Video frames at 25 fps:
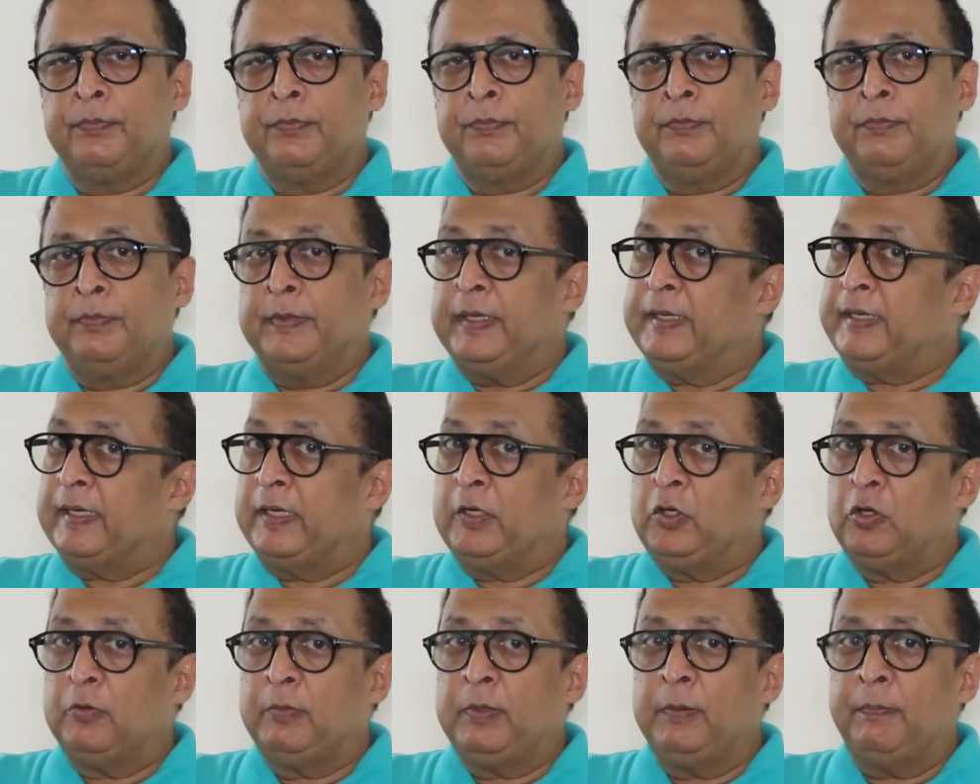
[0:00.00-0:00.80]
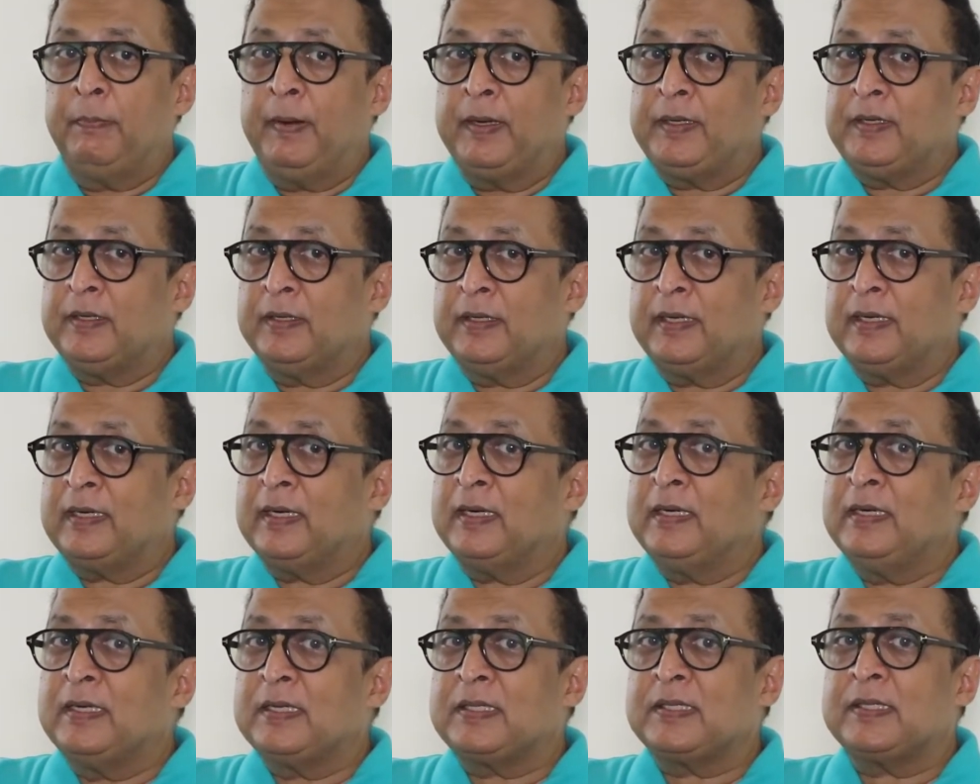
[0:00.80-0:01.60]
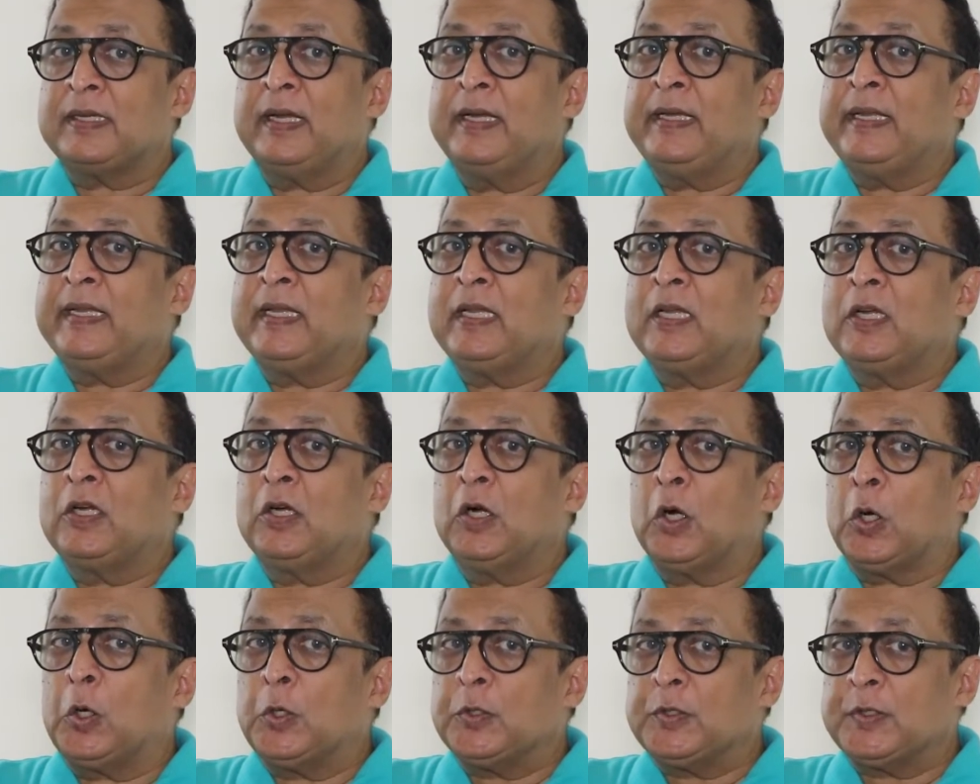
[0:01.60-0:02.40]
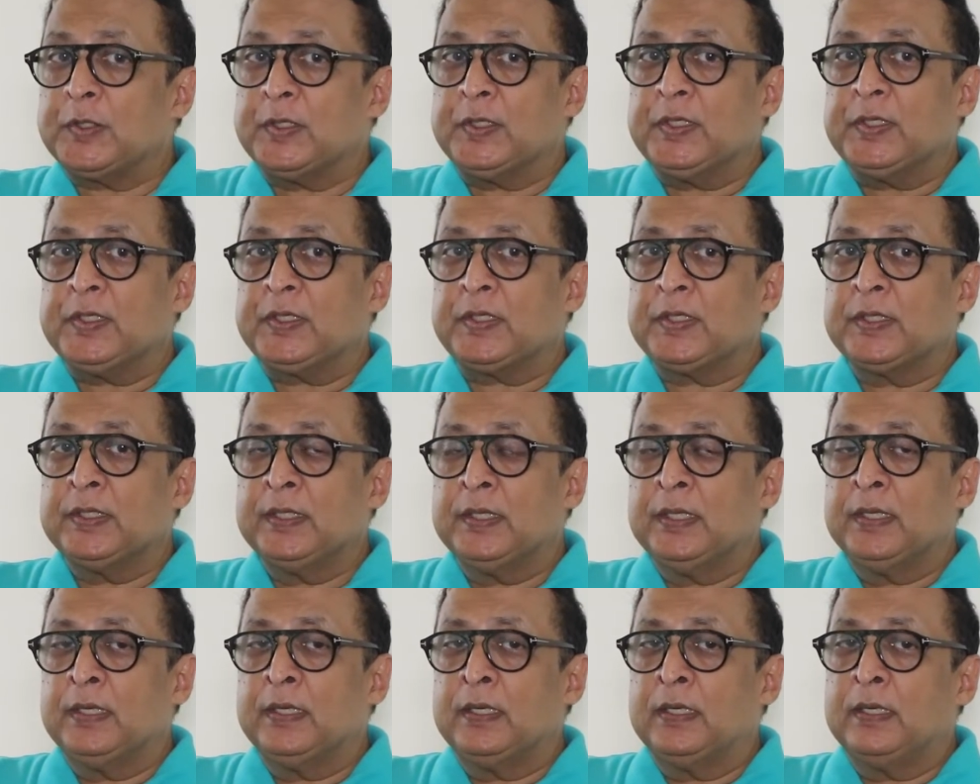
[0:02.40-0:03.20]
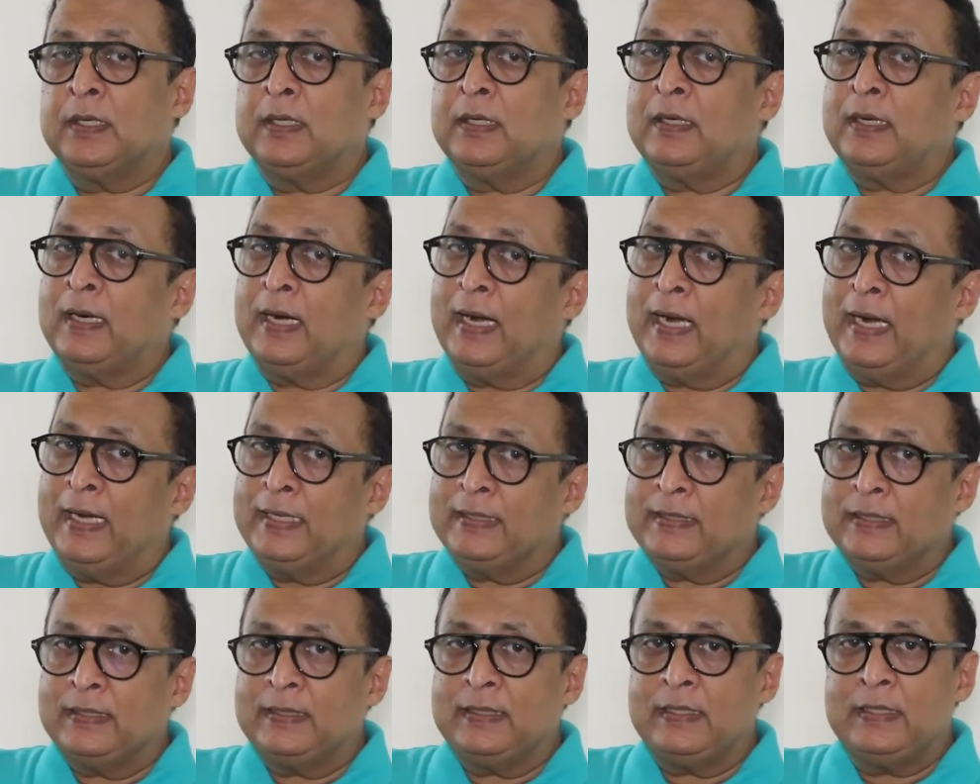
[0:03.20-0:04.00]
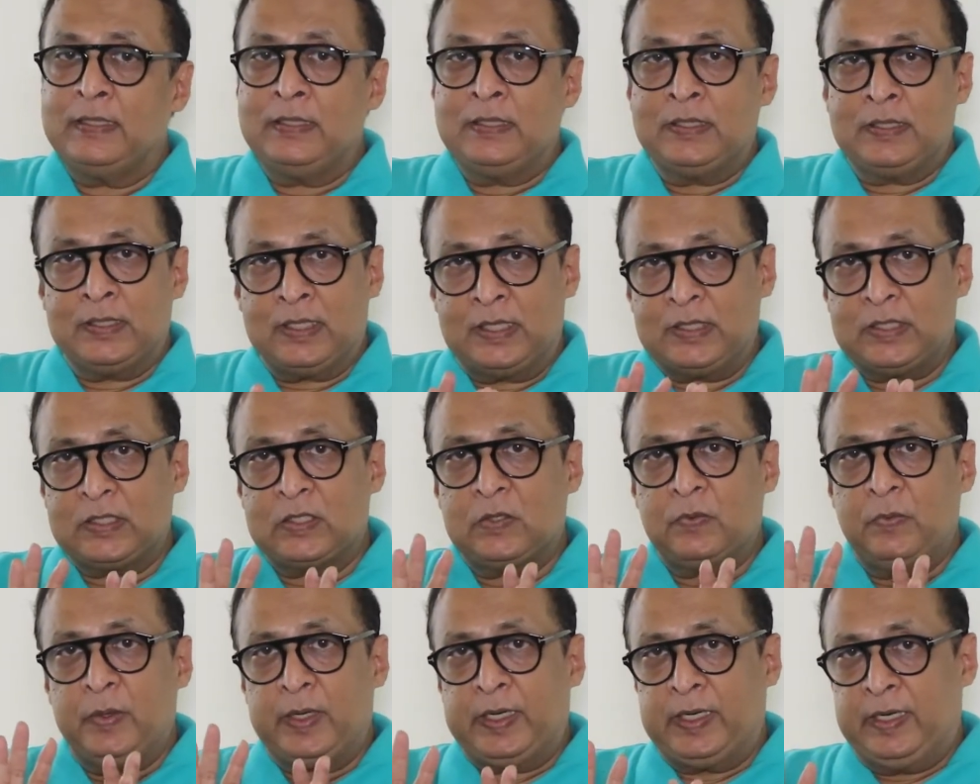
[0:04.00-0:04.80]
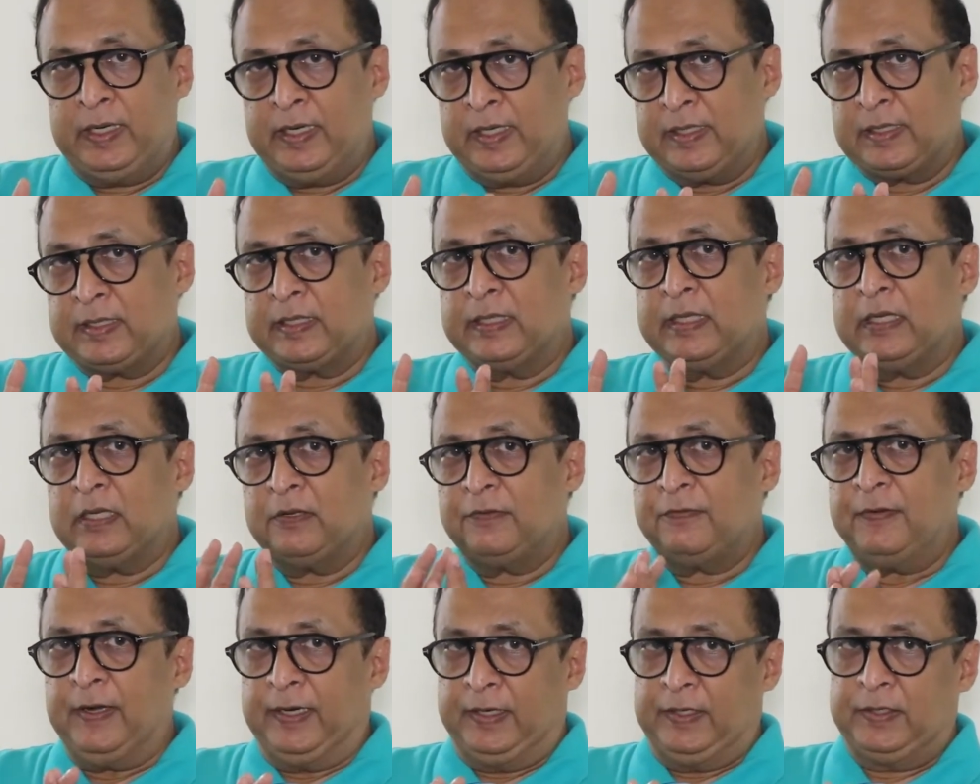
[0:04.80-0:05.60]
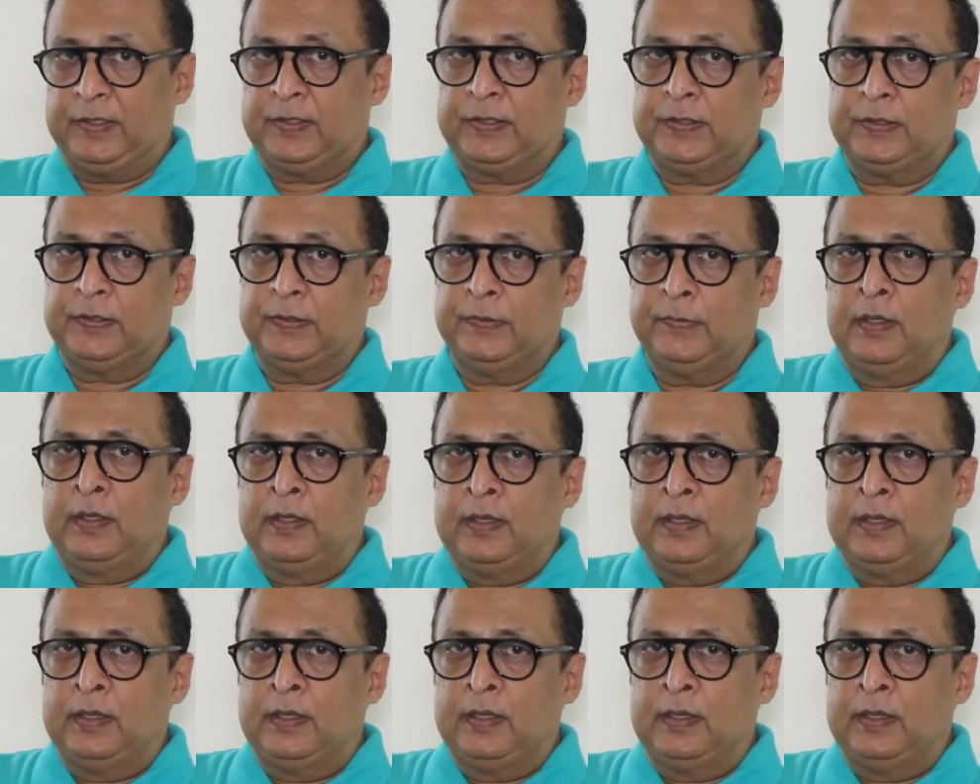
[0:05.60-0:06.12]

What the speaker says: They tend to be better at understanding causes rather than just witnessing effects.